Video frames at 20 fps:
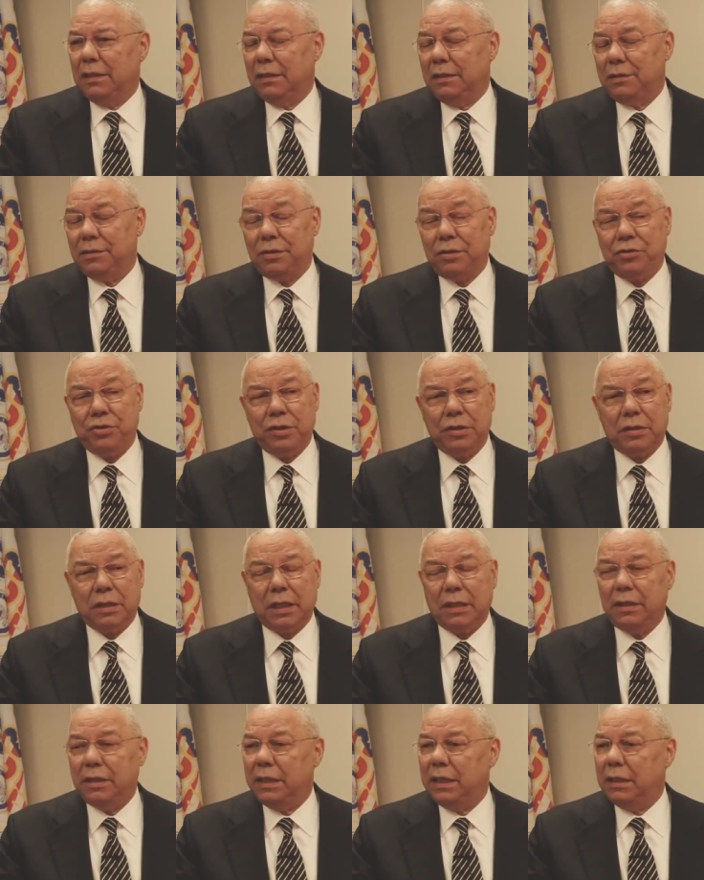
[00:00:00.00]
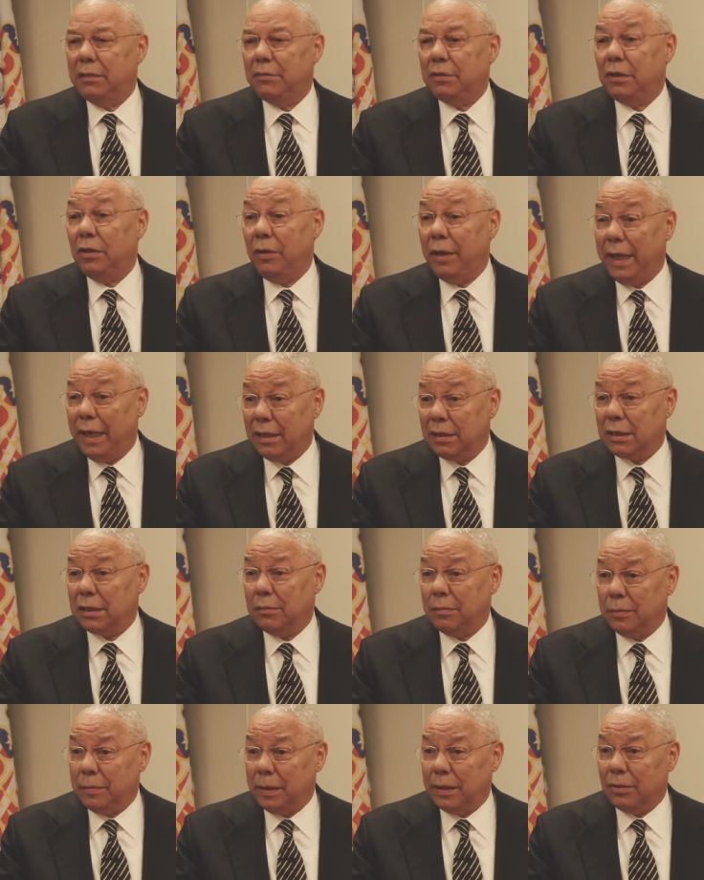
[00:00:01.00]
And so she said to him, Go ask
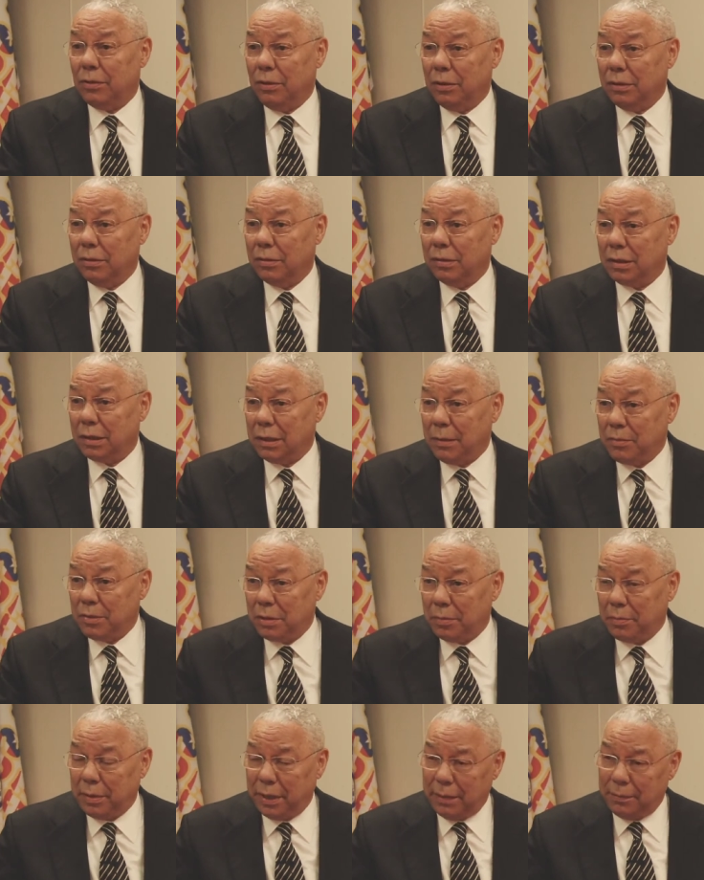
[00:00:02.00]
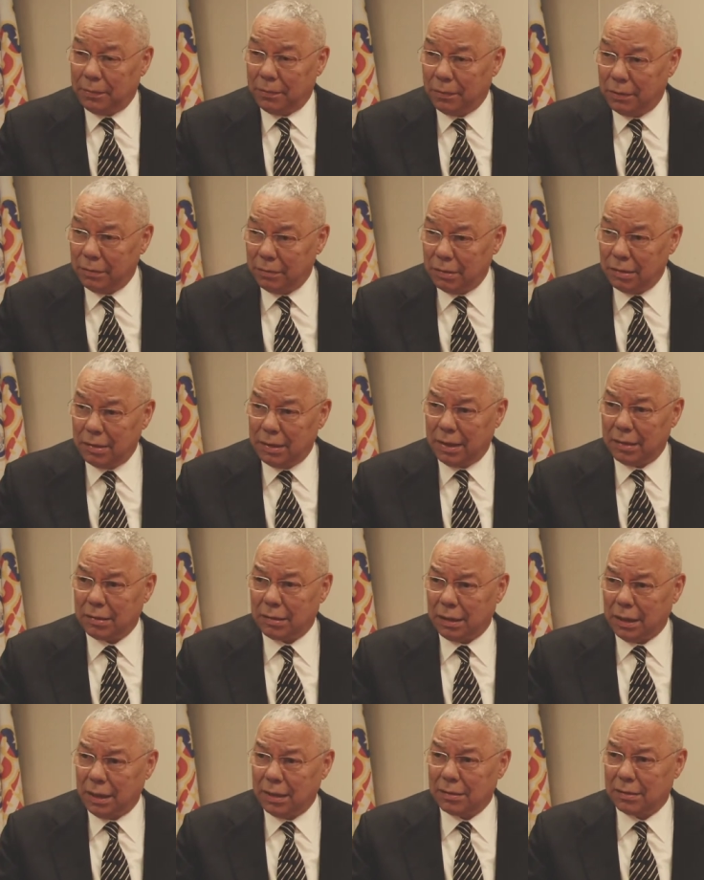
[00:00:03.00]
him about all those slips of paper under his desk
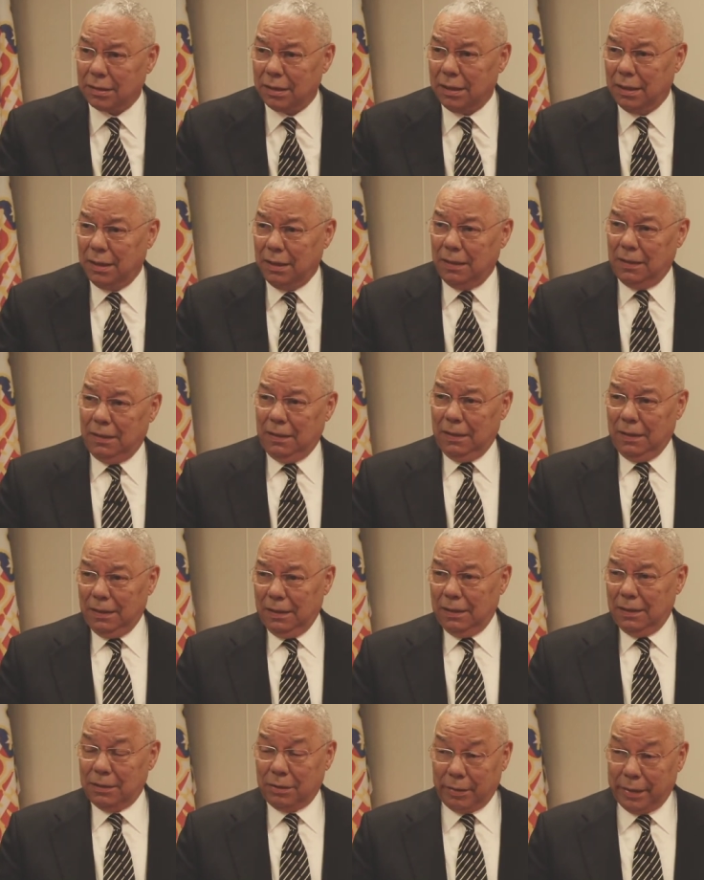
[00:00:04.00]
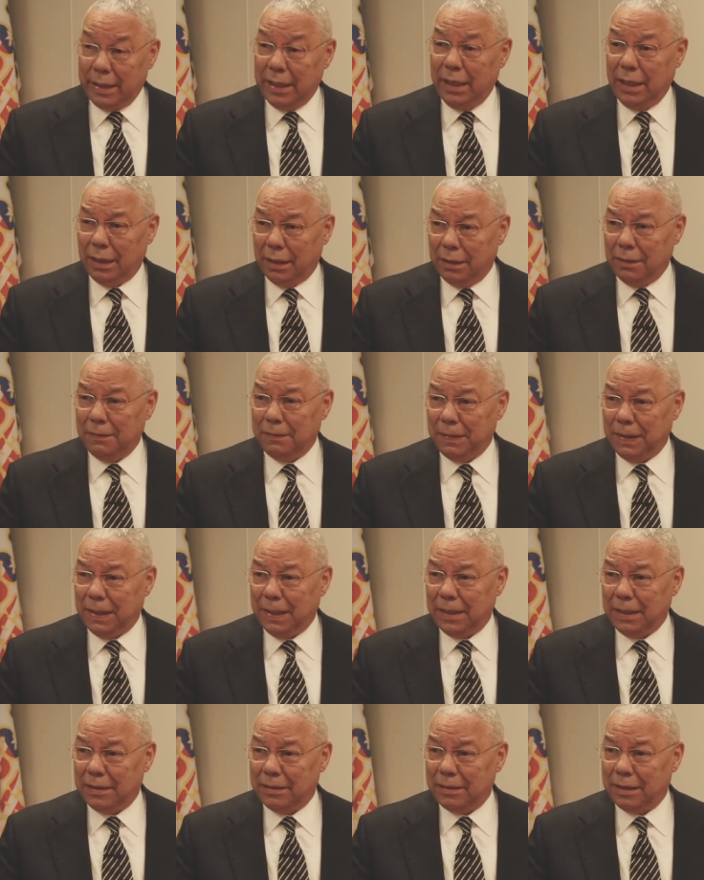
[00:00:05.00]
glass. And so he did.
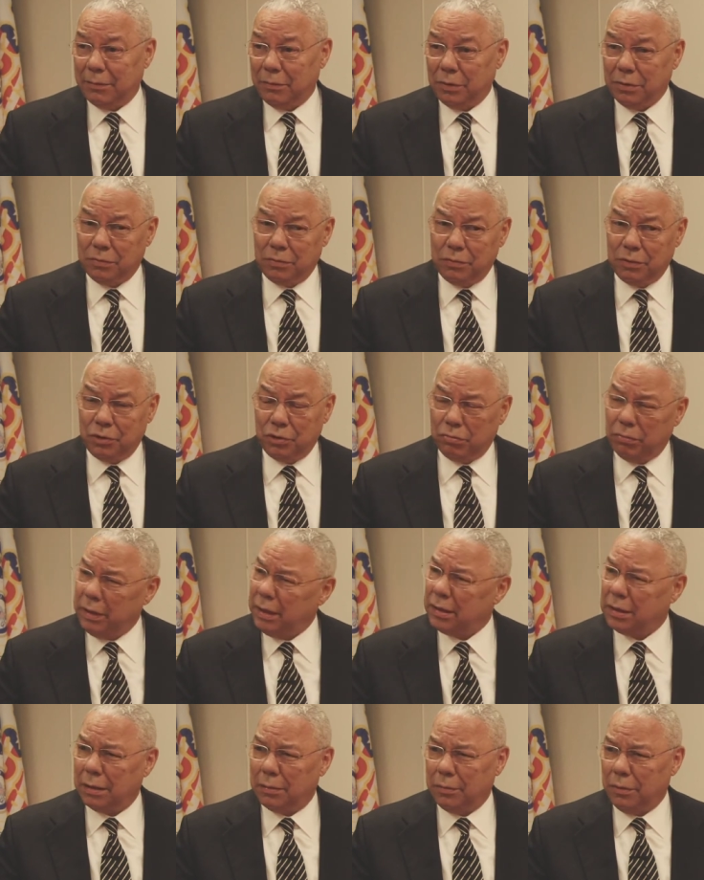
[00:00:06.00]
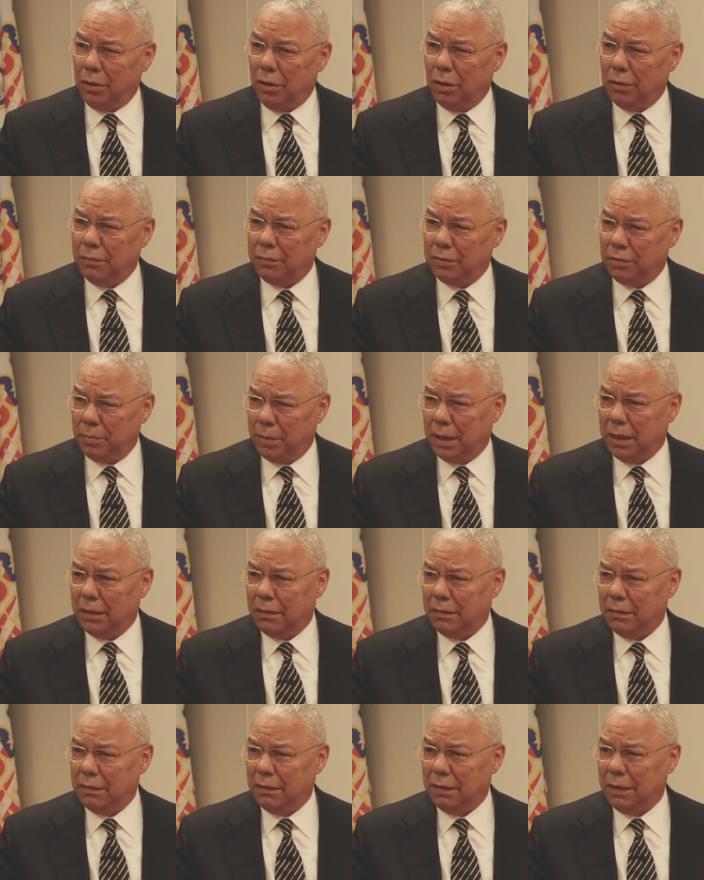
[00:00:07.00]
And he said, Well, would you read some off to me?
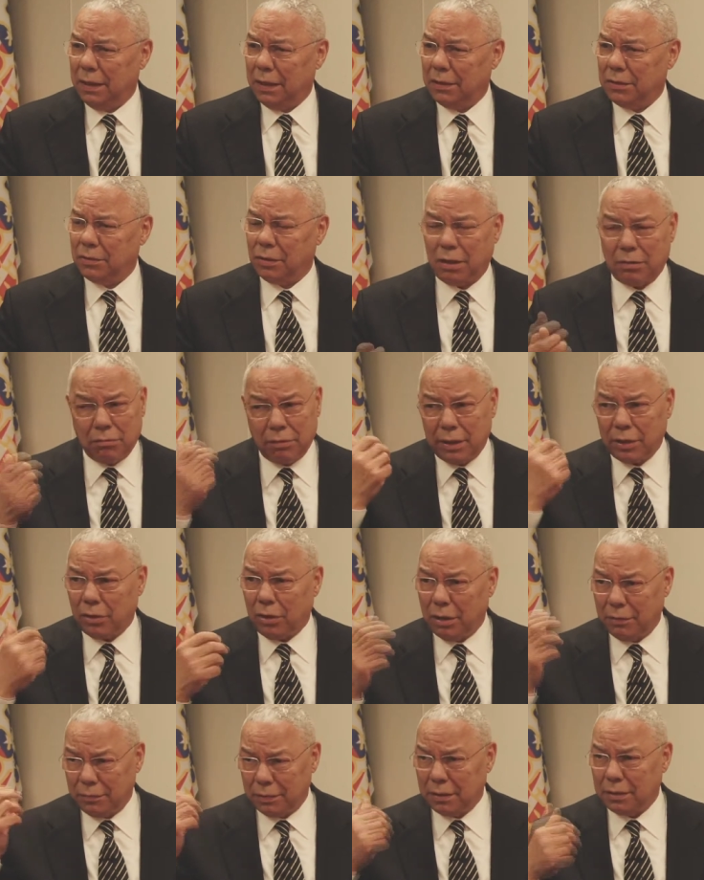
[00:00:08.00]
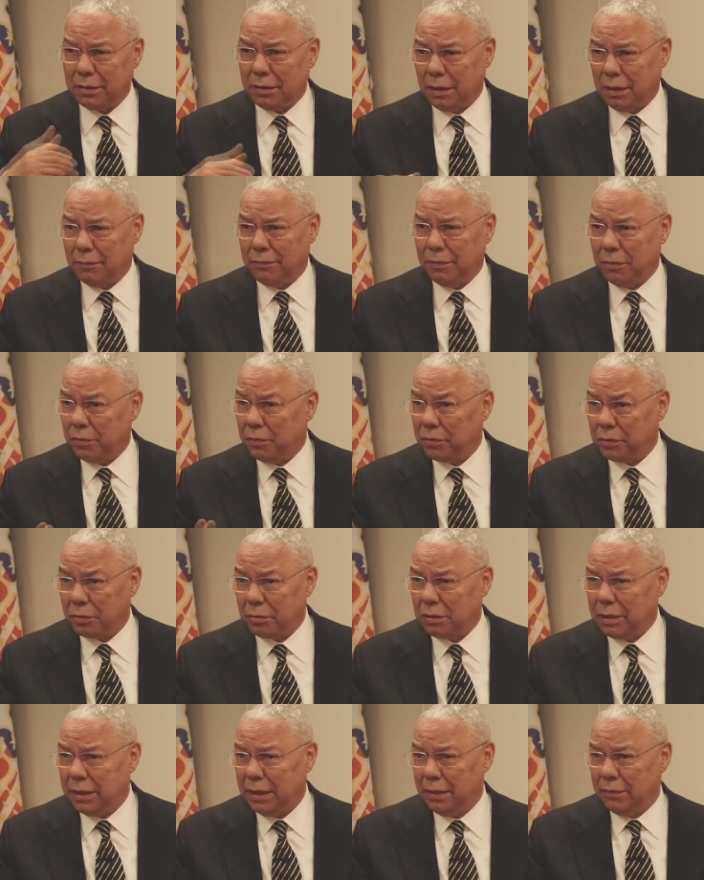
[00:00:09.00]
And so I read off on the telephone
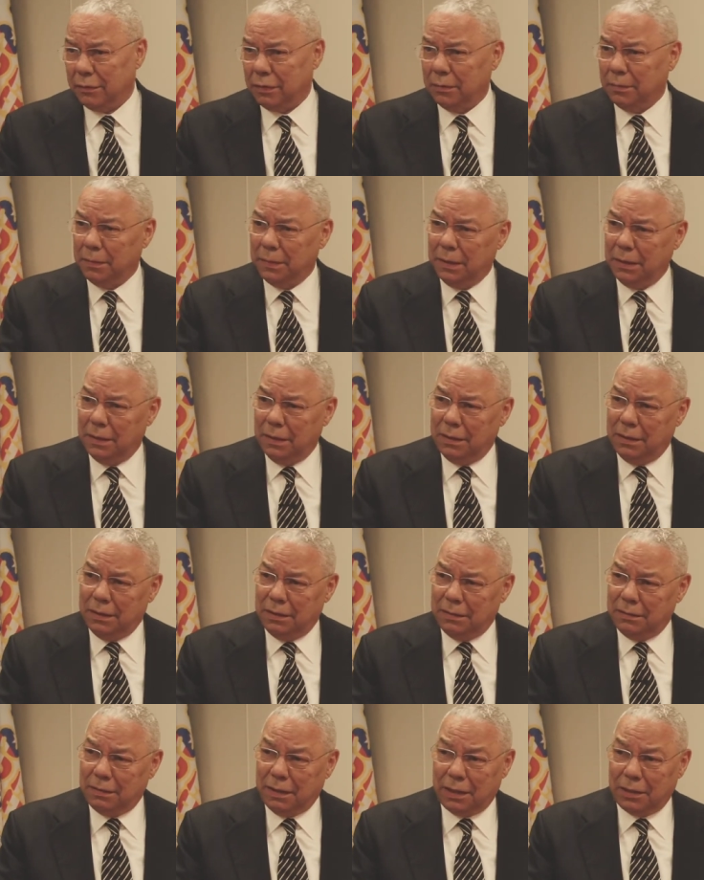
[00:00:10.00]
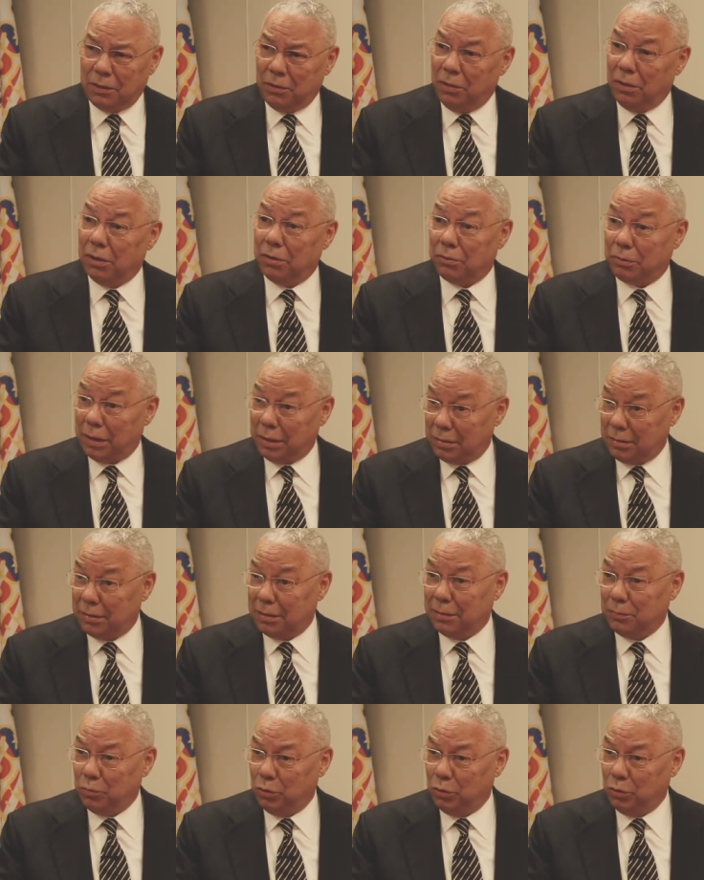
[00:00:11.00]
13 of them. Not all the rest of them